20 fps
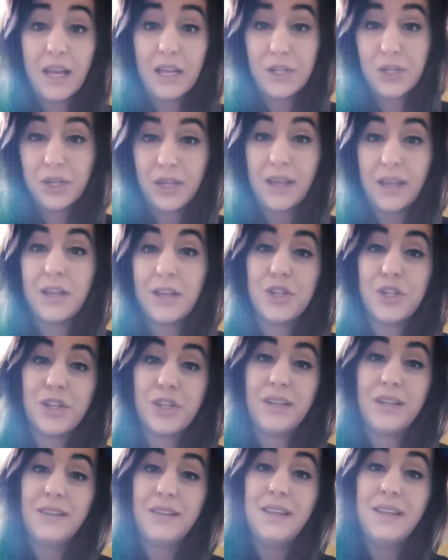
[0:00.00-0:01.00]

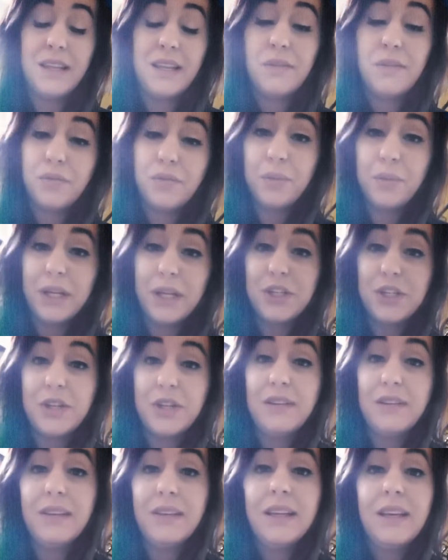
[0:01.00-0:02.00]
education and
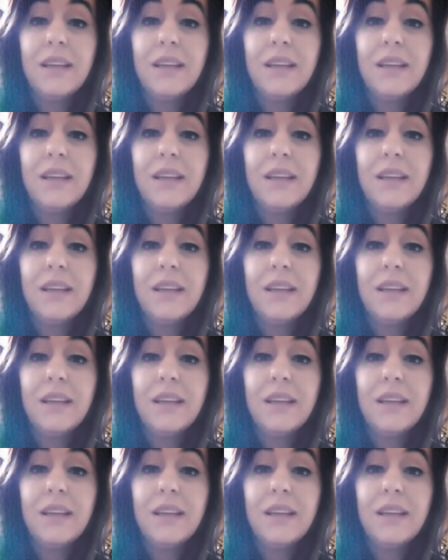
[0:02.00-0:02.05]
information.